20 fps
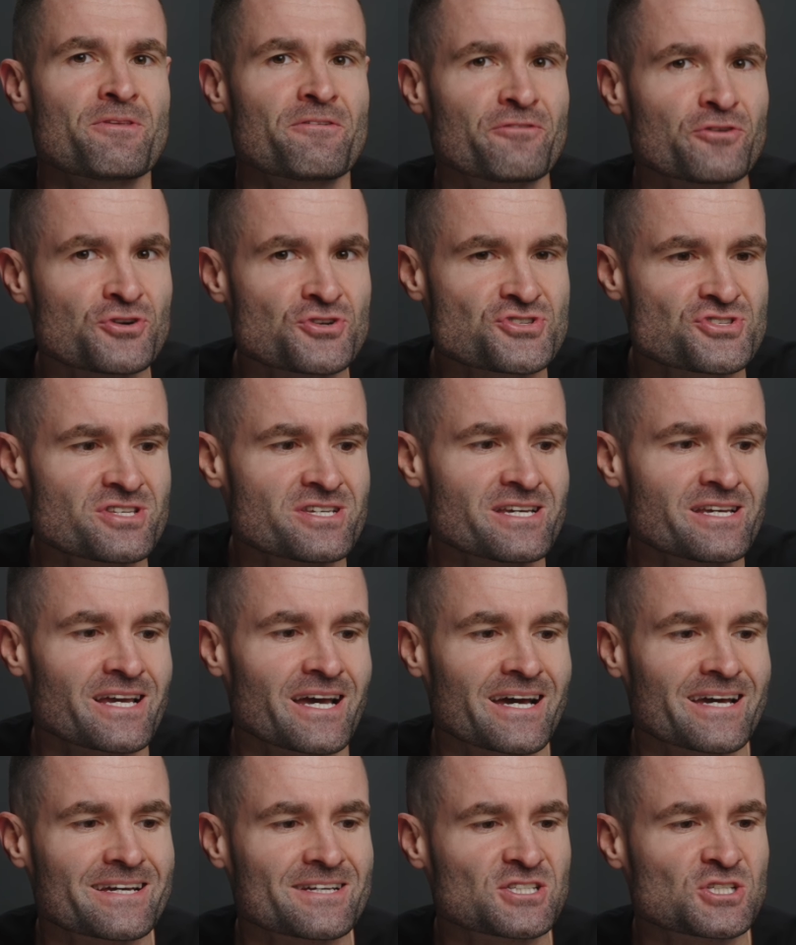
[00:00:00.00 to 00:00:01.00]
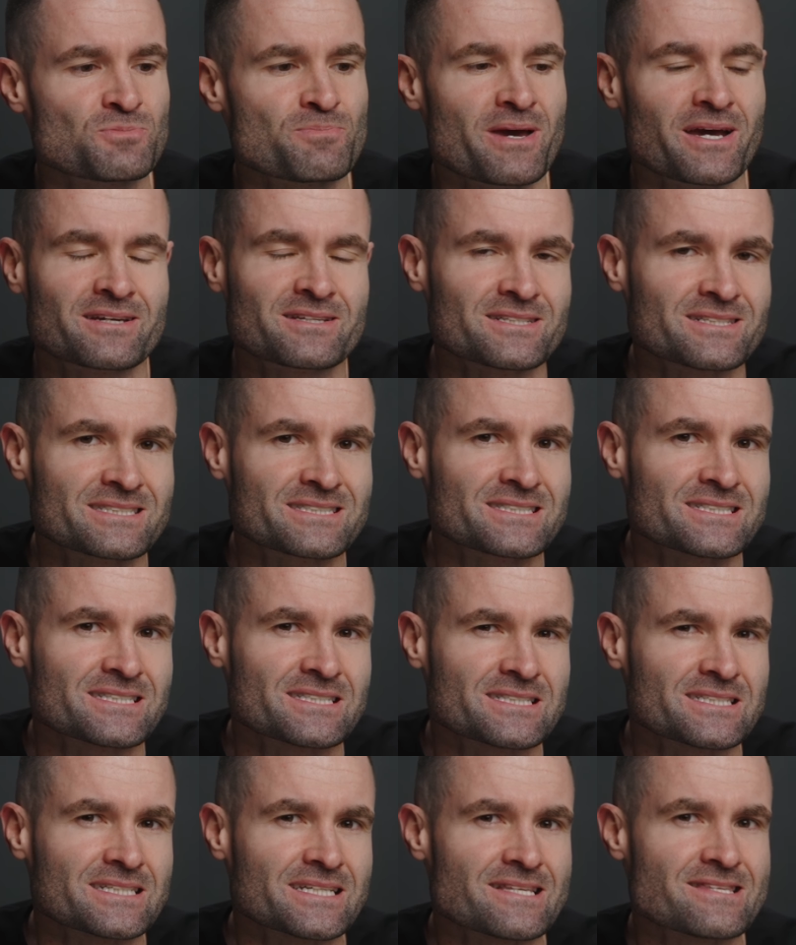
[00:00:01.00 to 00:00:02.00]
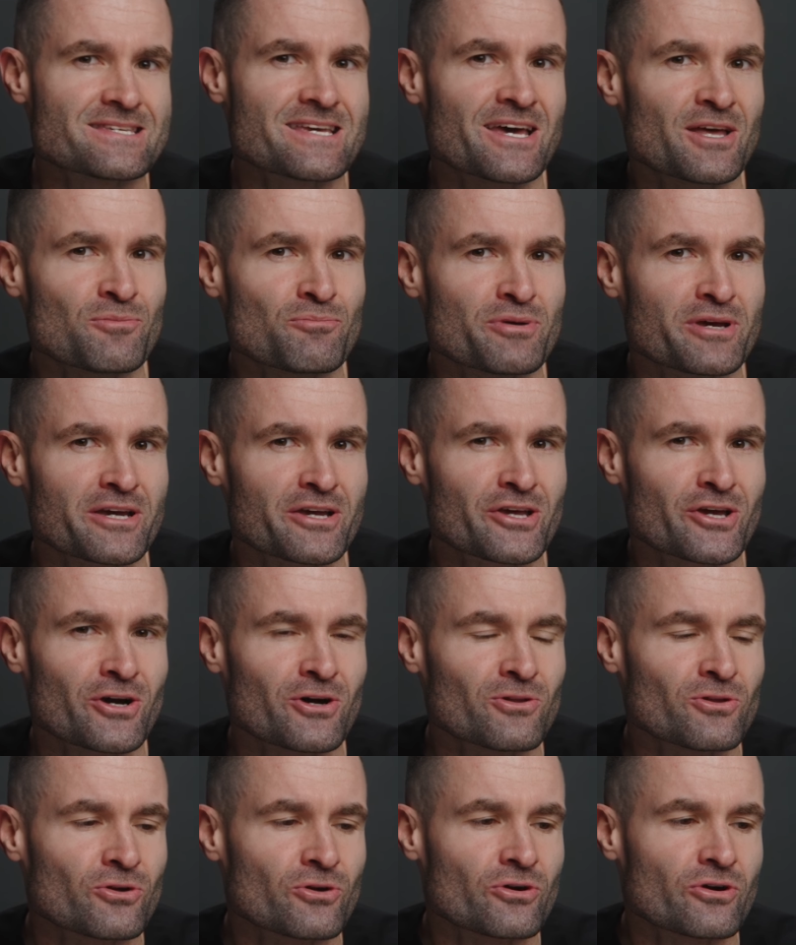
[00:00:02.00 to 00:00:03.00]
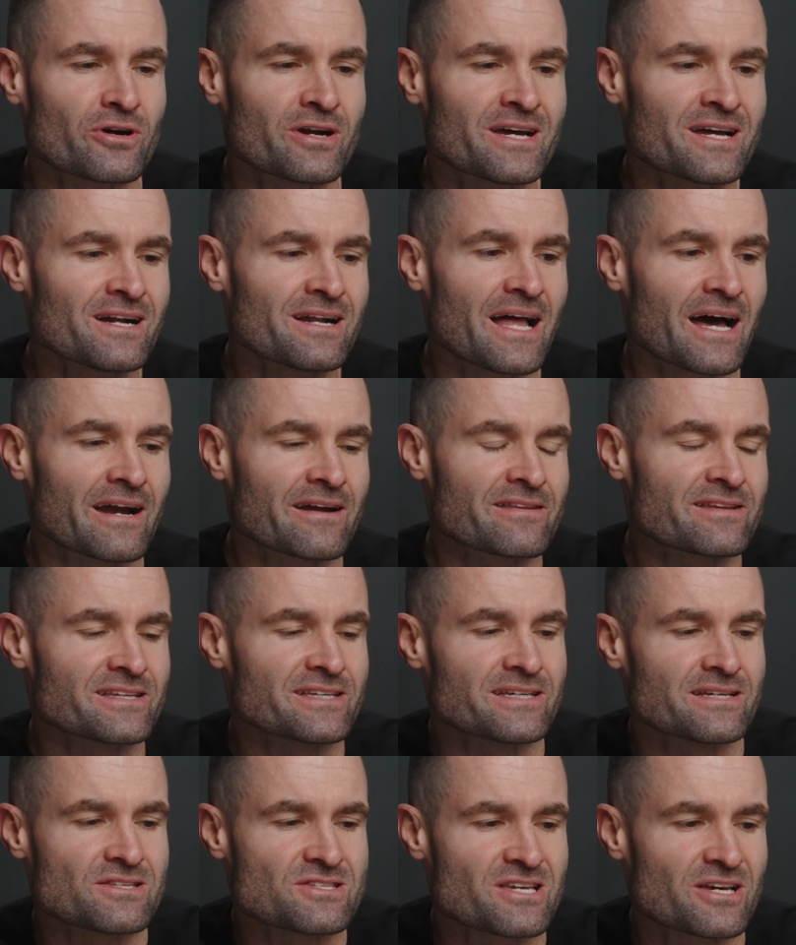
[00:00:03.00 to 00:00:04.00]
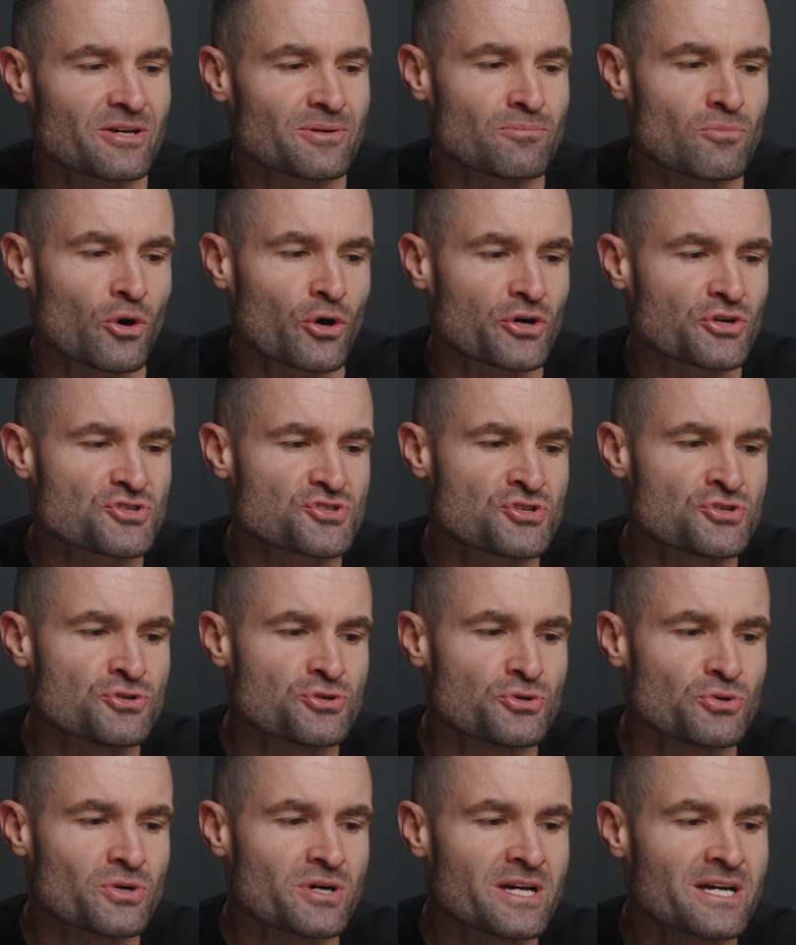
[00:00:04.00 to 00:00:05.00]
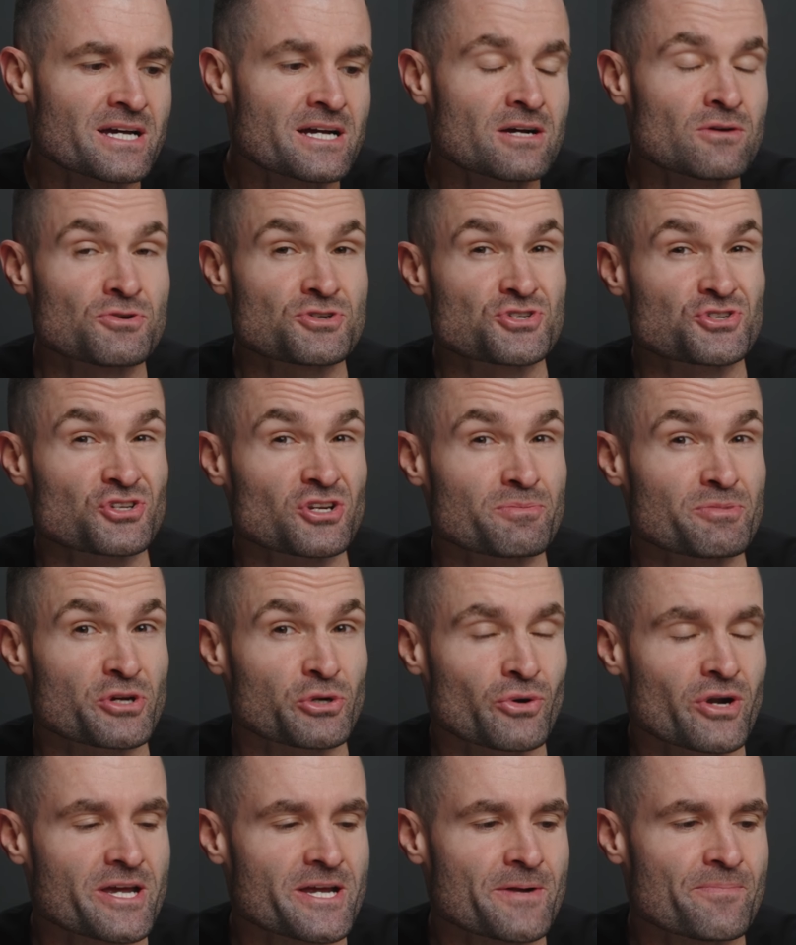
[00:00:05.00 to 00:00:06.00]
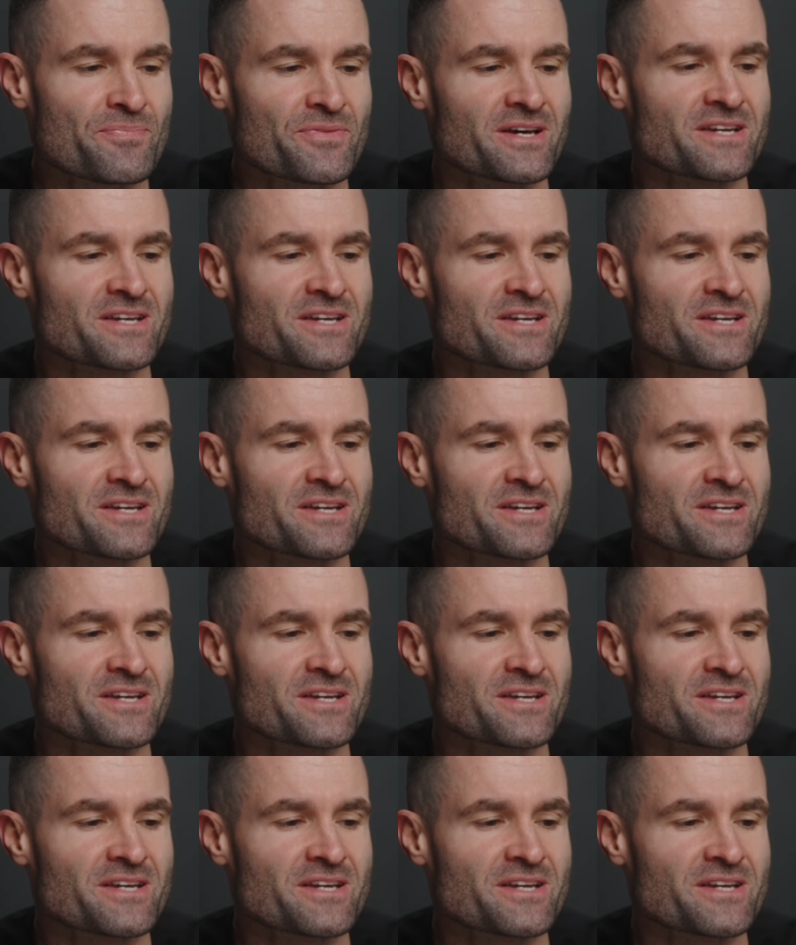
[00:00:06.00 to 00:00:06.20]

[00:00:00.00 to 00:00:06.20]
First thing, I expect us to see 10-bit color out of the E10 Mark II, which is gonna be great.